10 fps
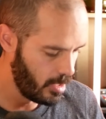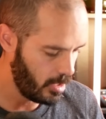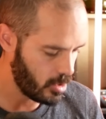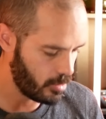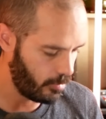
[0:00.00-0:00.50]

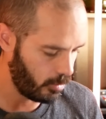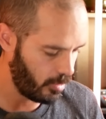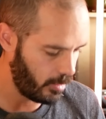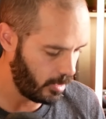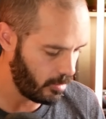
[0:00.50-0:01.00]
it just falls
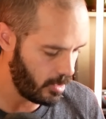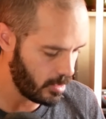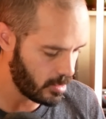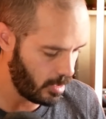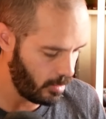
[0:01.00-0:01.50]
down like
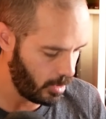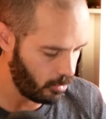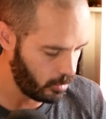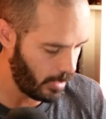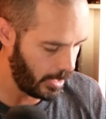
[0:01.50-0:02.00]
this and then
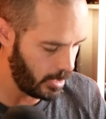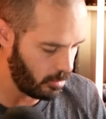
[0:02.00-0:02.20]
goes back